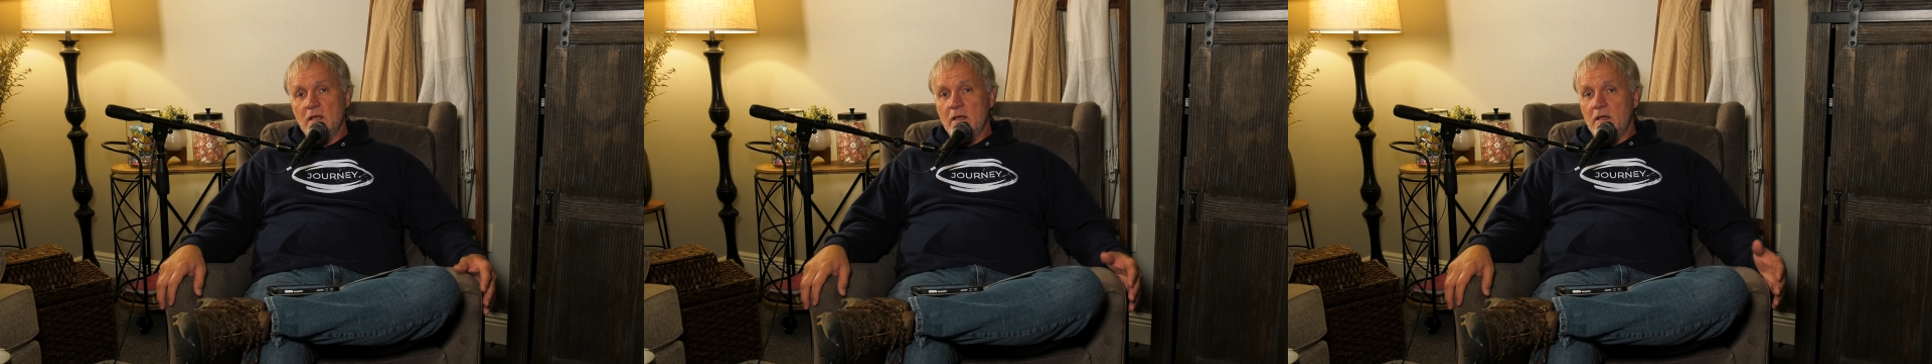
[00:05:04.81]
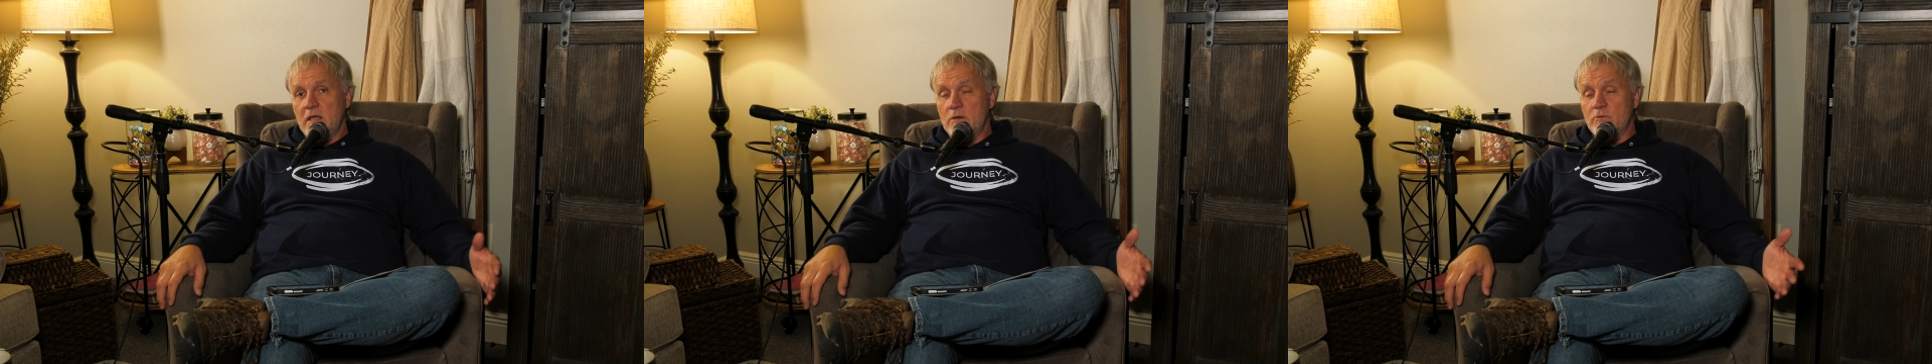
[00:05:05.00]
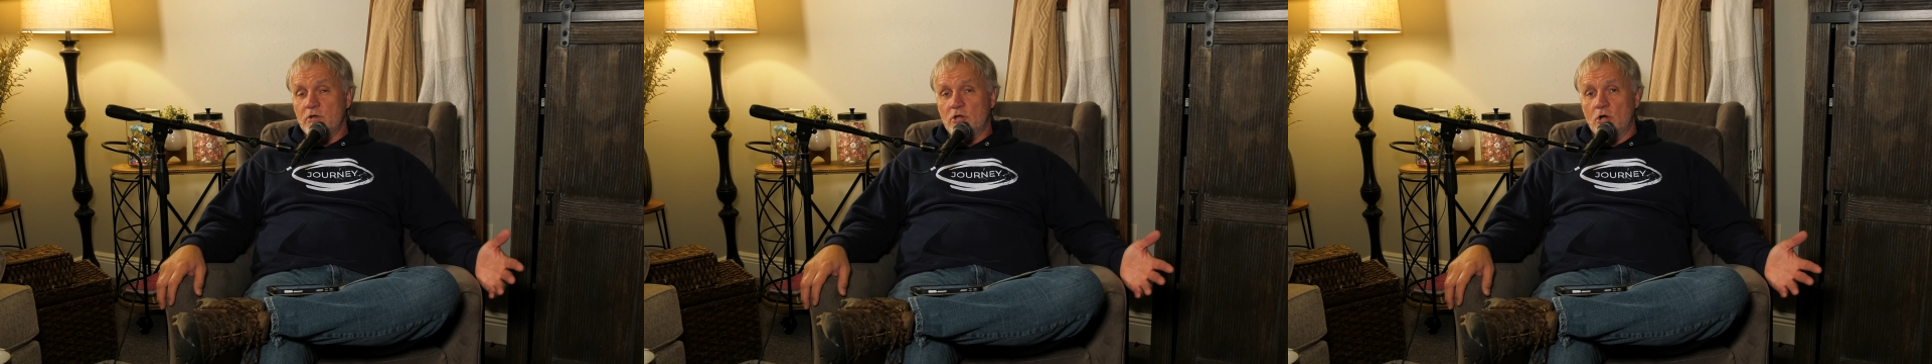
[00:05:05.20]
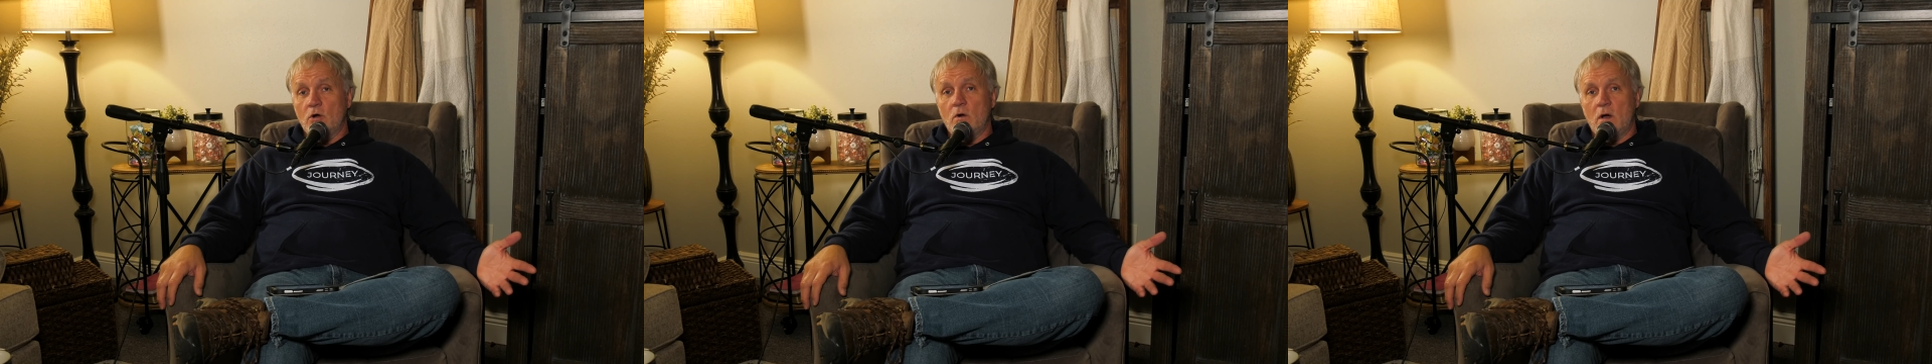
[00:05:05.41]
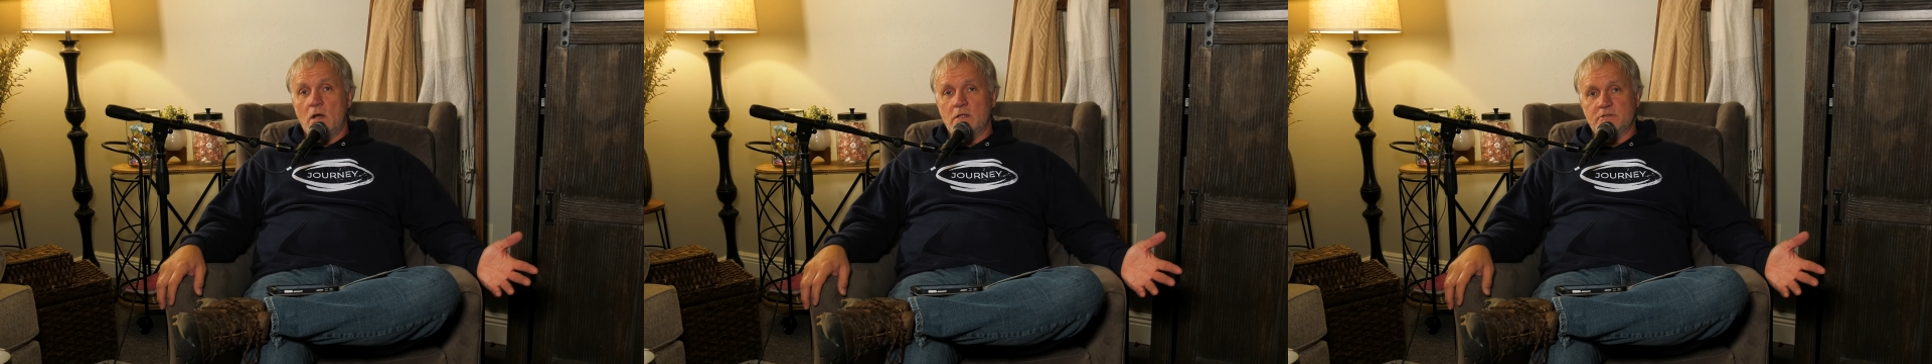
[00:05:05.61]
He would
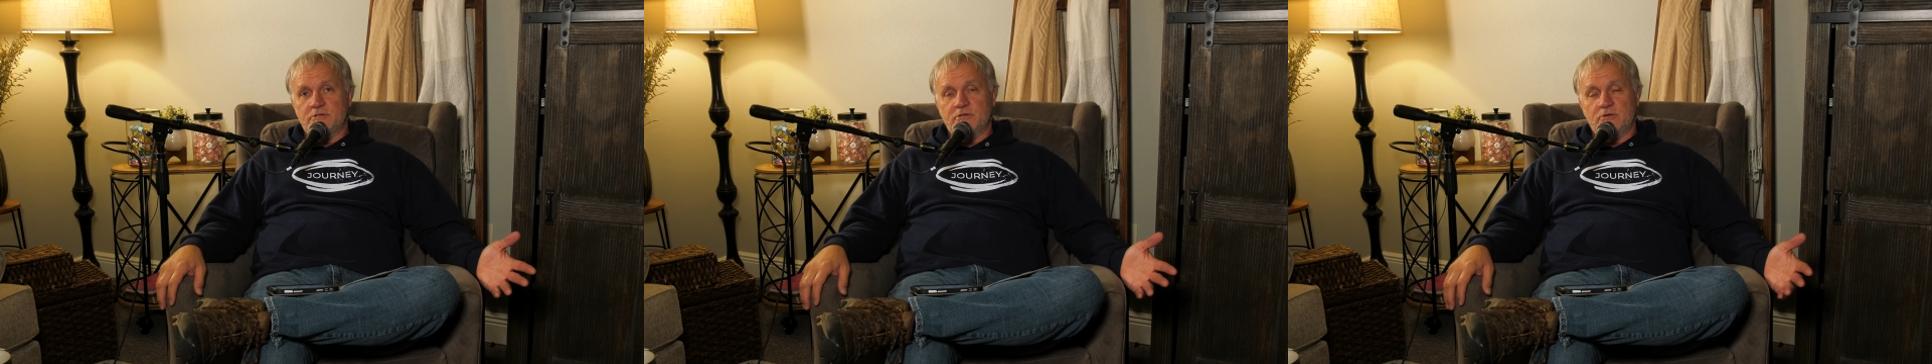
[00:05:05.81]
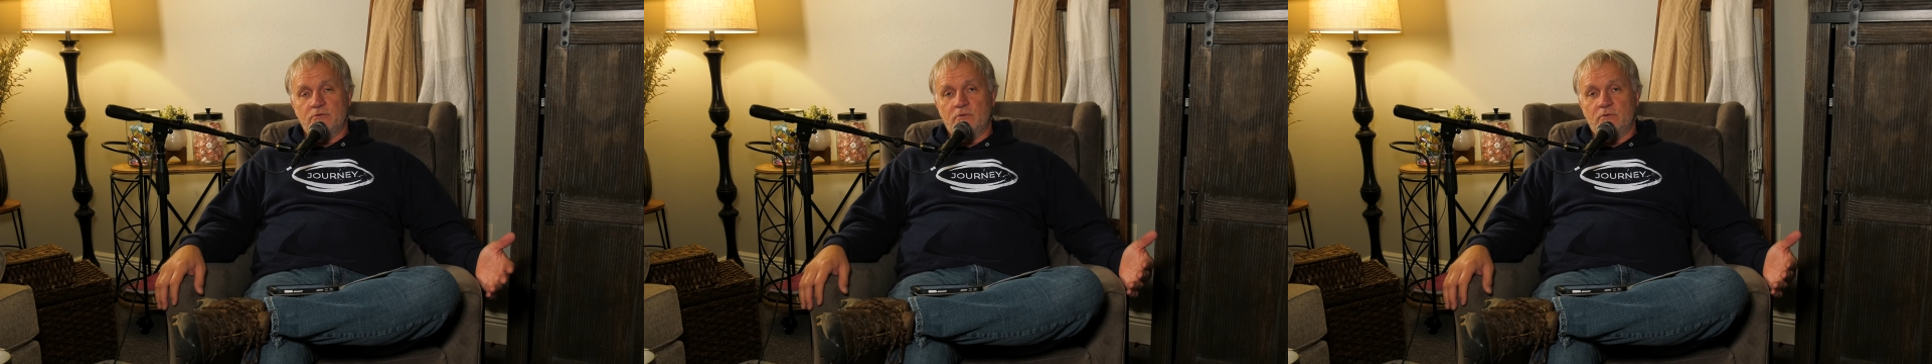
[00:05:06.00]
go on to